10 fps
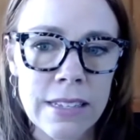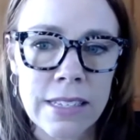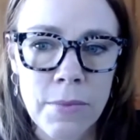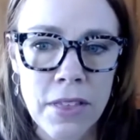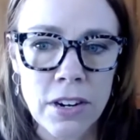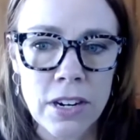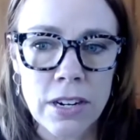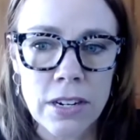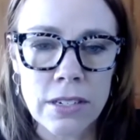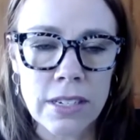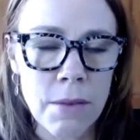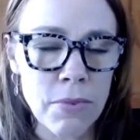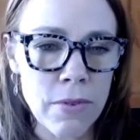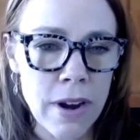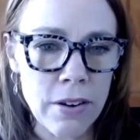some other
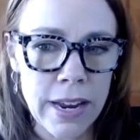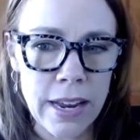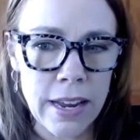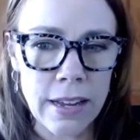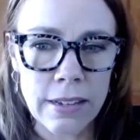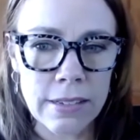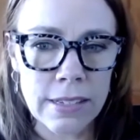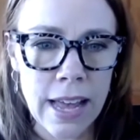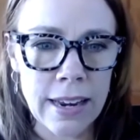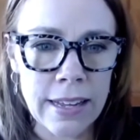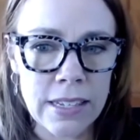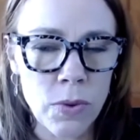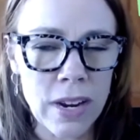temporary status,